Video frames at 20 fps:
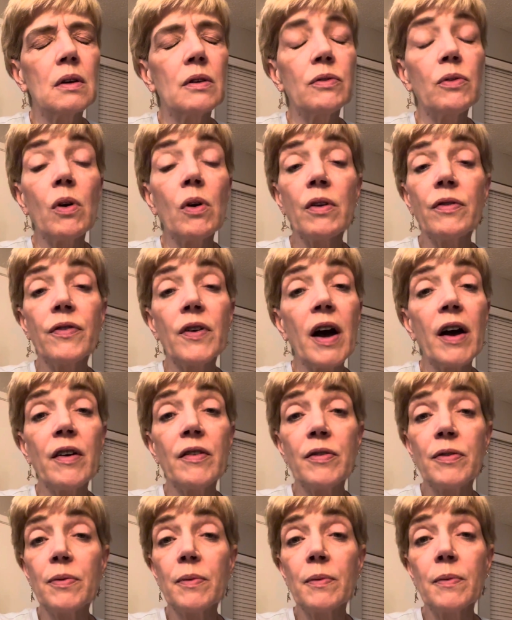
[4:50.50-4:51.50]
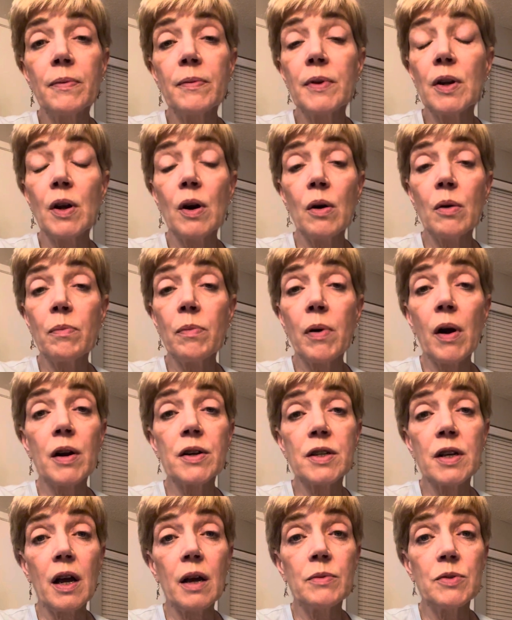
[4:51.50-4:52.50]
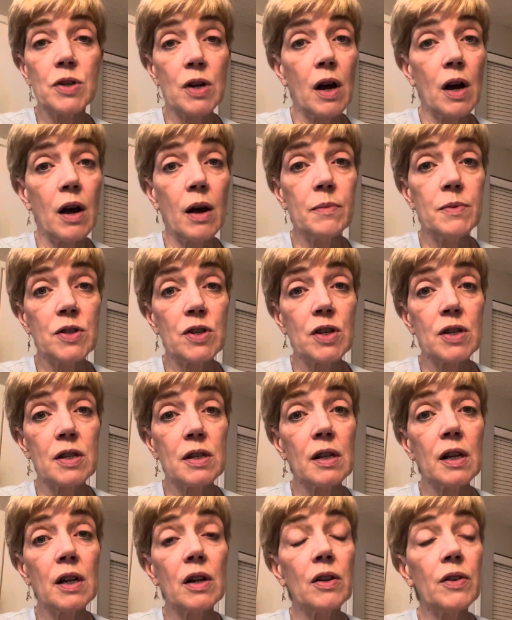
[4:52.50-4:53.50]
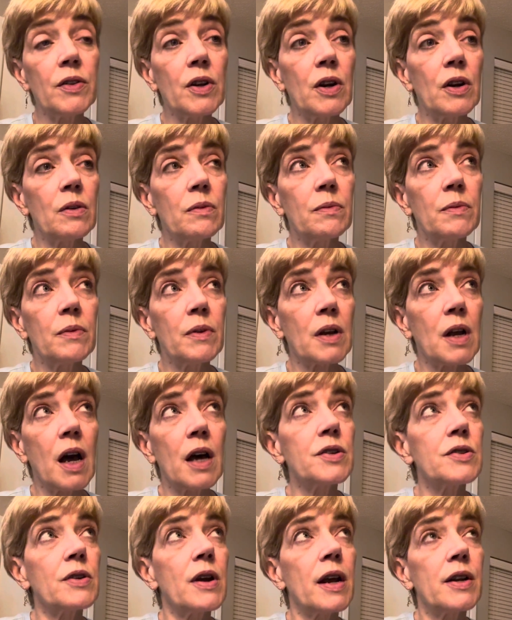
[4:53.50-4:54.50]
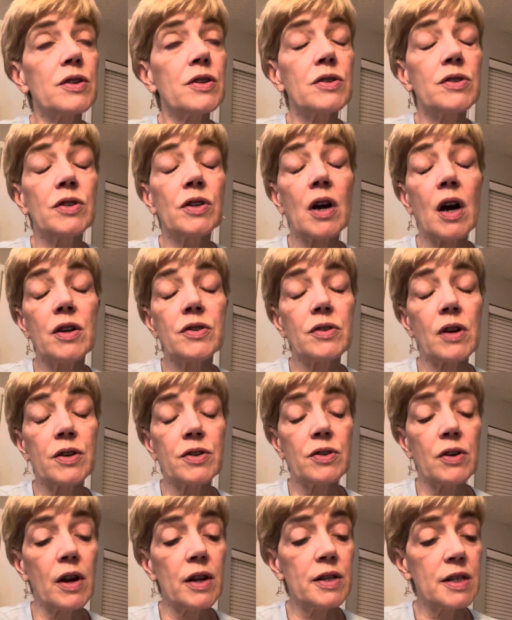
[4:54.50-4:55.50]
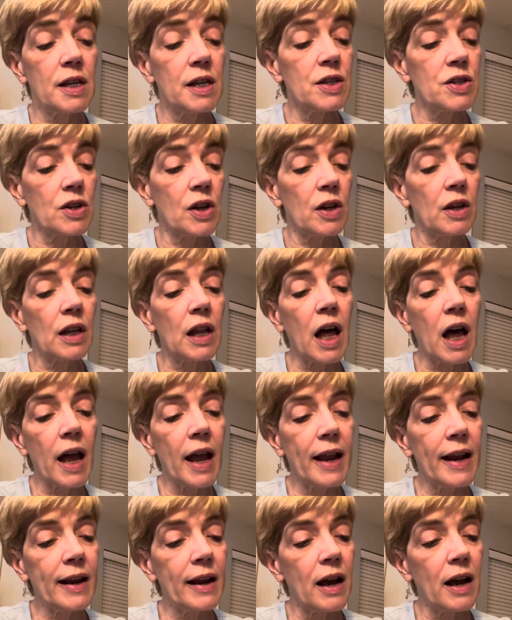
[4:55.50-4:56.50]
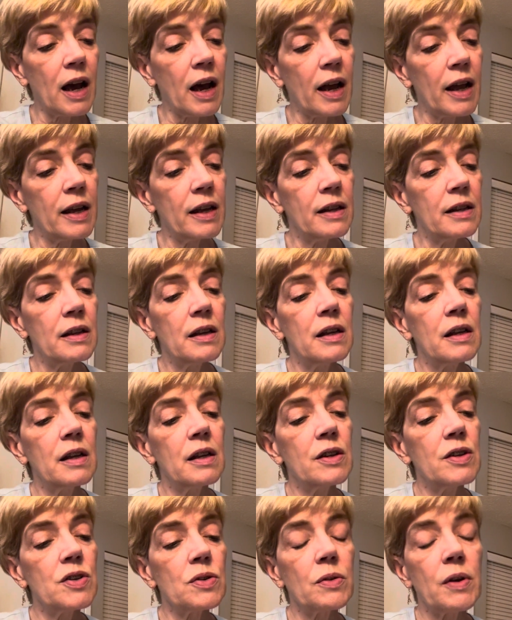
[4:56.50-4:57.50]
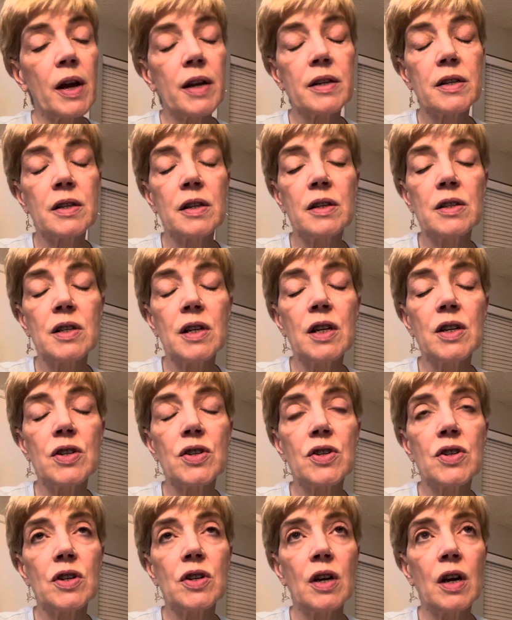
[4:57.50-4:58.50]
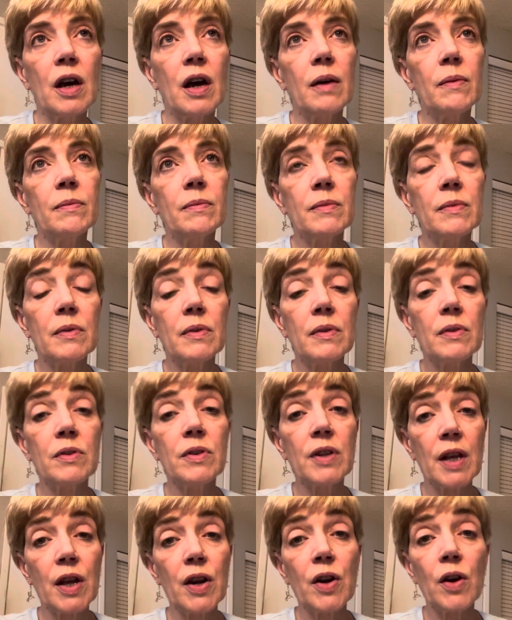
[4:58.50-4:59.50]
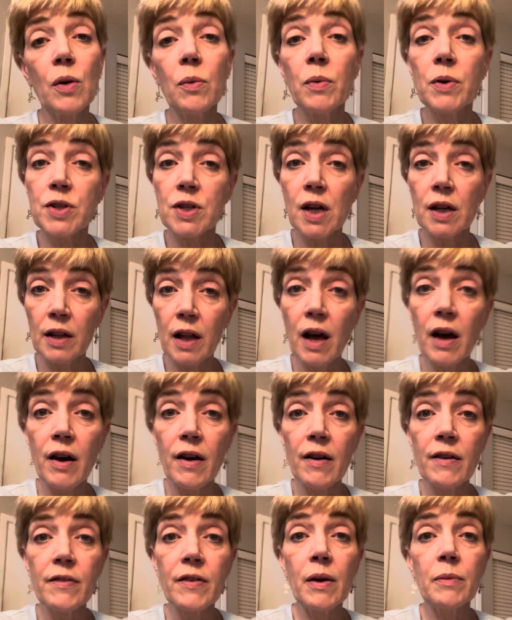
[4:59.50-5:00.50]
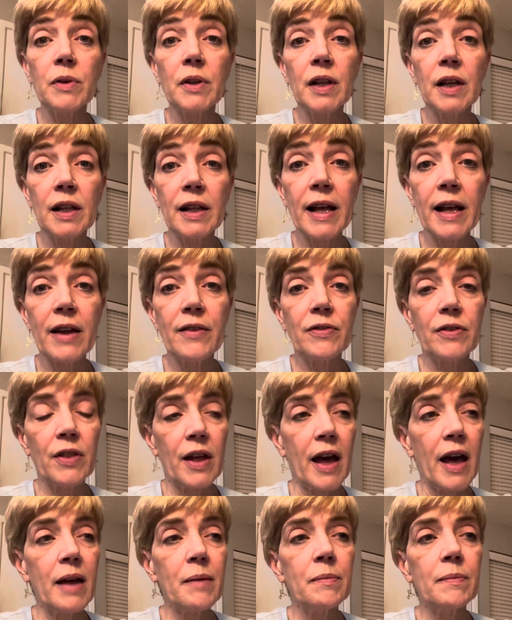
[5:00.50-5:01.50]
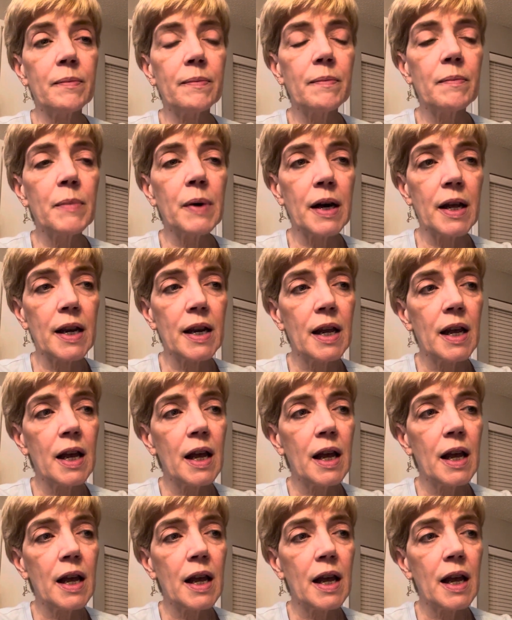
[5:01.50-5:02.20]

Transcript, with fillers: four or five, you know, part-time jobs, just little, they're contract, contractor. I teach online. I direct and teach uh, theater, which I love. I'm really glad for that. But,